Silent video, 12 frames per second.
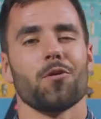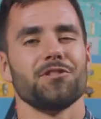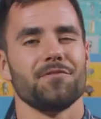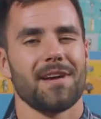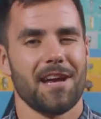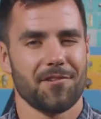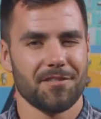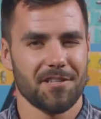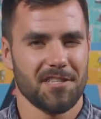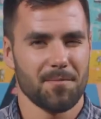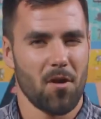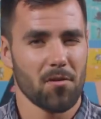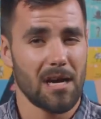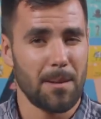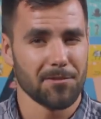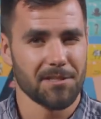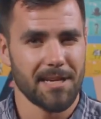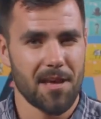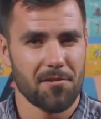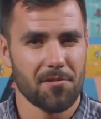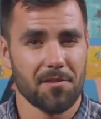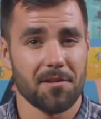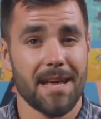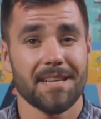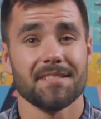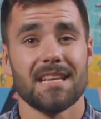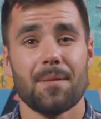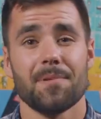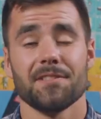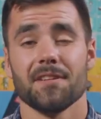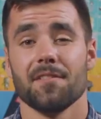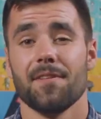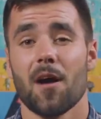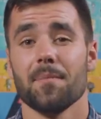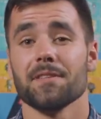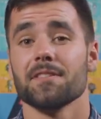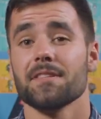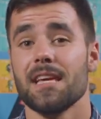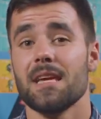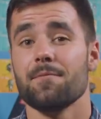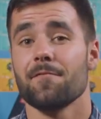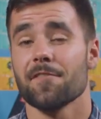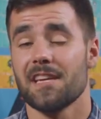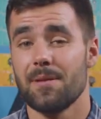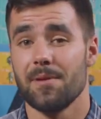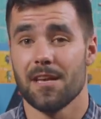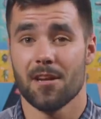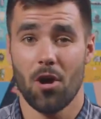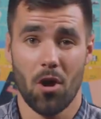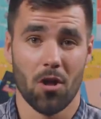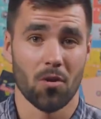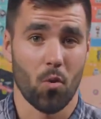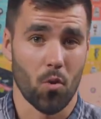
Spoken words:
once you've got your system all cobbled together, the next step is to develop a scheme for keeping it all